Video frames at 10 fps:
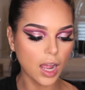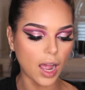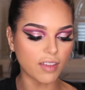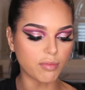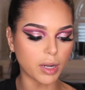
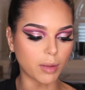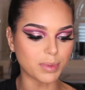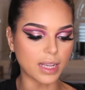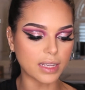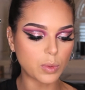I've been
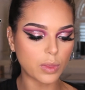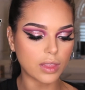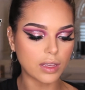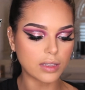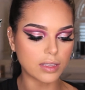obsessed with
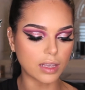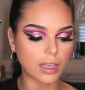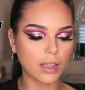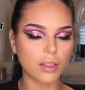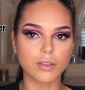this.
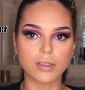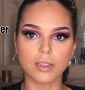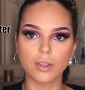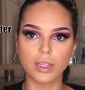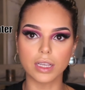Like, there's
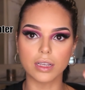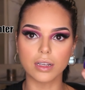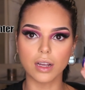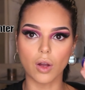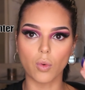literally
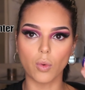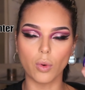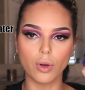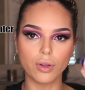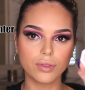a
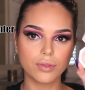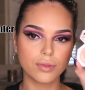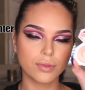hole,